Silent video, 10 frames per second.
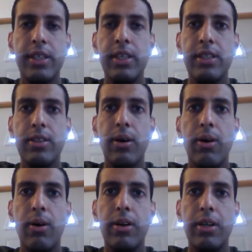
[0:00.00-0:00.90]

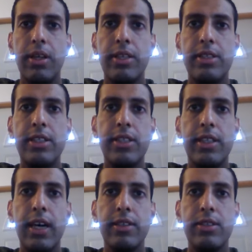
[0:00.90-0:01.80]
So it's easy
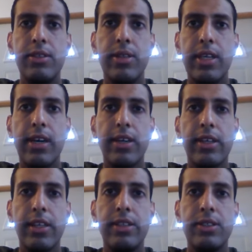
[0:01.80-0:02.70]
now to do the
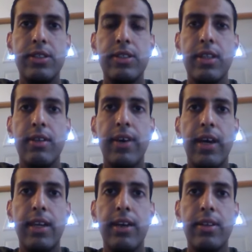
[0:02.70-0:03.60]
calculations and
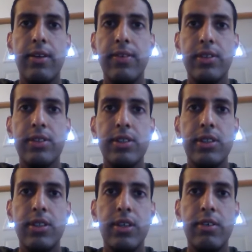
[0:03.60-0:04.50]
find out the efficiency
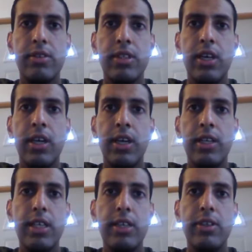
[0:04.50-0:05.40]
curves
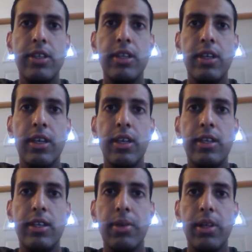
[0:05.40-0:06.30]
given
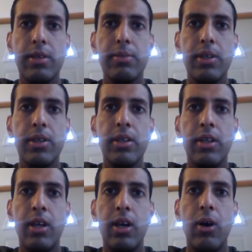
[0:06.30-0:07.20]
the applicable
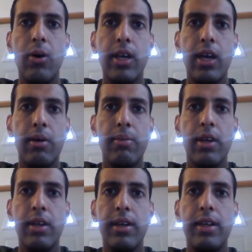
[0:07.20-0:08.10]
OEM
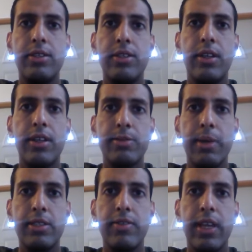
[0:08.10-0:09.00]
engineering
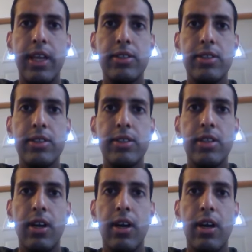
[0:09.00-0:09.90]
specifications
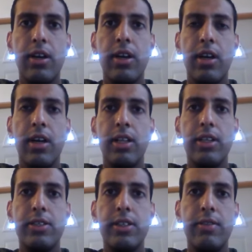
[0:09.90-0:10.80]
are
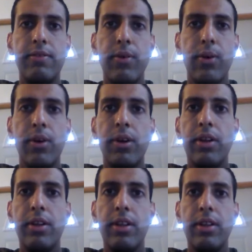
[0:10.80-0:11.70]
listed for
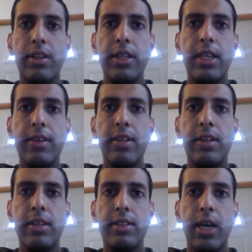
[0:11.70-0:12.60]
the given
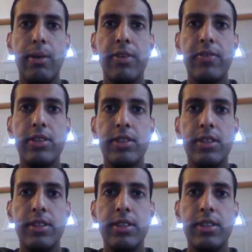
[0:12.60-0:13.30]
type of engine.